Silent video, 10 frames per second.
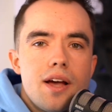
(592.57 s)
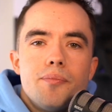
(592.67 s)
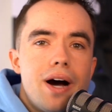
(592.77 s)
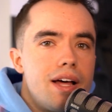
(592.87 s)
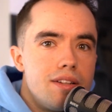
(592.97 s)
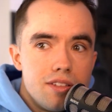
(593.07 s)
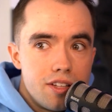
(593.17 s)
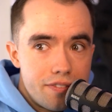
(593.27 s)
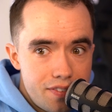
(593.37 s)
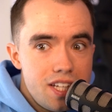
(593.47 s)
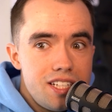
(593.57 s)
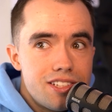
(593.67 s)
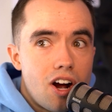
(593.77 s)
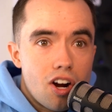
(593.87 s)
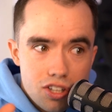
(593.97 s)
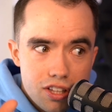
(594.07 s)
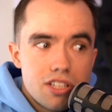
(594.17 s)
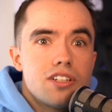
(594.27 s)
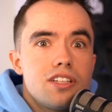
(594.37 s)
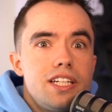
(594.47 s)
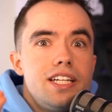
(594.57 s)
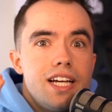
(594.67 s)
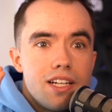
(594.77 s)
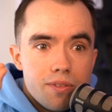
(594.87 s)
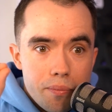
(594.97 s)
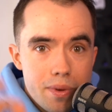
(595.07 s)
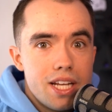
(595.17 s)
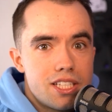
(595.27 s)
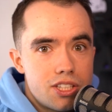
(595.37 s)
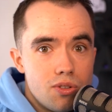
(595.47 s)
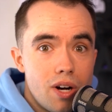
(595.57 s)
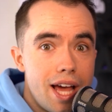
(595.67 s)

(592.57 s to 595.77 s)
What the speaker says: But the fees are literally minuscule.